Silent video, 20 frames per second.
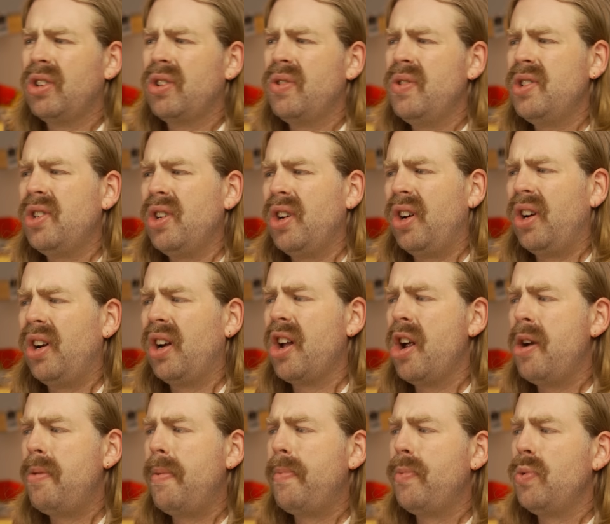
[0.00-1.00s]
a Grigio. I
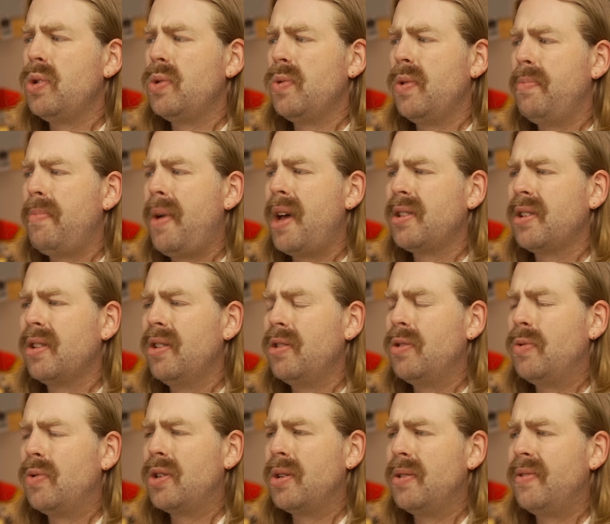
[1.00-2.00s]
can't remember which one masculine
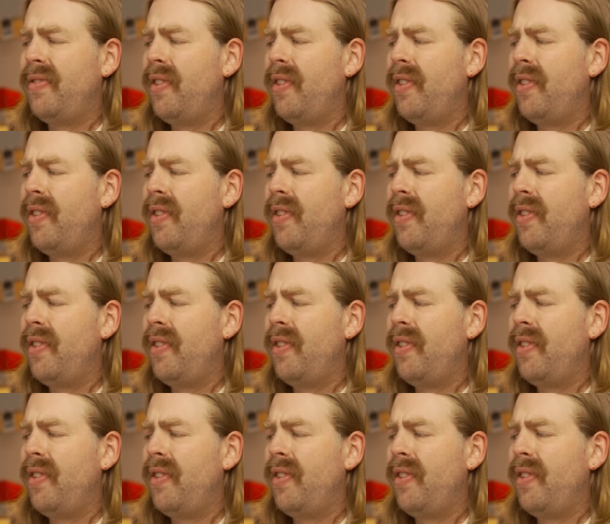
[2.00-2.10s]
or which one